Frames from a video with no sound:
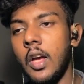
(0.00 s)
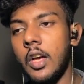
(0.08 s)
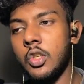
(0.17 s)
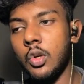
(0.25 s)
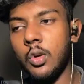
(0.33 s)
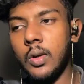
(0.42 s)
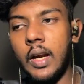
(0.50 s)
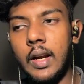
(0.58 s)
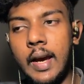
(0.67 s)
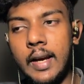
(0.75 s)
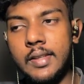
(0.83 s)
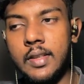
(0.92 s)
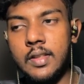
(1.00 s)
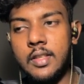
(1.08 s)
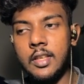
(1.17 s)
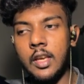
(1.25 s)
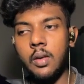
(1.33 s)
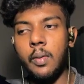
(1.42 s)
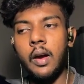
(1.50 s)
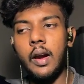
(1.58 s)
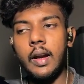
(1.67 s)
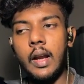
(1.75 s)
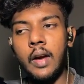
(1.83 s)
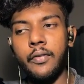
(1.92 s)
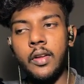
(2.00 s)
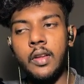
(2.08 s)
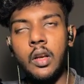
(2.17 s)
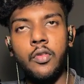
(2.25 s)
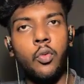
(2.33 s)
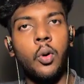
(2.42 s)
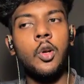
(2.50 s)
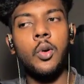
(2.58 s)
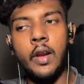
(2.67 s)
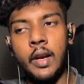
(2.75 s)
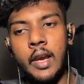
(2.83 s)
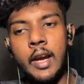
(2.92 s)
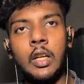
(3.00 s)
So you can access the schema, and after that, if you want to create